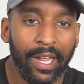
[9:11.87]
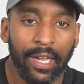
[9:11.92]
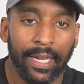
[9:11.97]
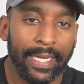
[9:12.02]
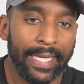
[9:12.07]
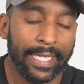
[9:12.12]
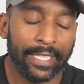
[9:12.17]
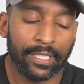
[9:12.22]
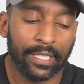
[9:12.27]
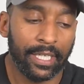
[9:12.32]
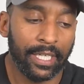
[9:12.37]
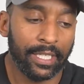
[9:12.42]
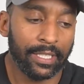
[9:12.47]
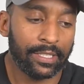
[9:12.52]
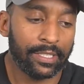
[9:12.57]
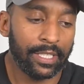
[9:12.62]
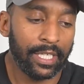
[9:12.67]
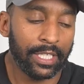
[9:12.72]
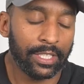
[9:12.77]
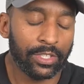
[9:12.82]

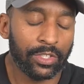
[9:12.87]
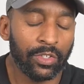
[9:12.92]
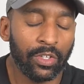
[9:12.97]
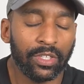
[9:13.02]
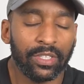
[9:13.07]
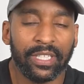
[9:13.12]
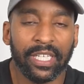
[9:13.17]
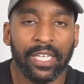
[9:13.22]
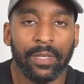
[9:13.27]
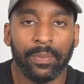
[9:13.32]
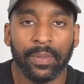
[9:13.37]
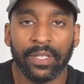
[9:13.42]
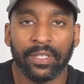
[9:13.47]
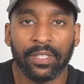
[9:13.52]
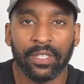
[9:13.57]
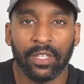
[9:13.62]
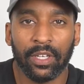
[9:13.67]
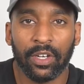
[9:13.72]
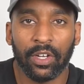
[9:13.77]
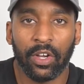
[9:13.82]
It's not deep
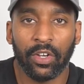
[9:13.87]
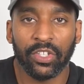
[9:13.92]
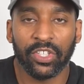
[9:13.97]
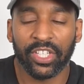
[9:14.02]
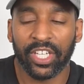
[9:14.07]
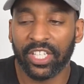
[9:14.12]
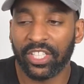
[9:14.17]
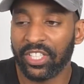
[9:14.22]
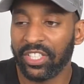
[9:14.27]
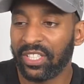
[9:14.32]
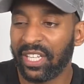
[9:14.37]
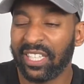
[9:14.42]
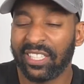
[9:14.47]
into the negotiations.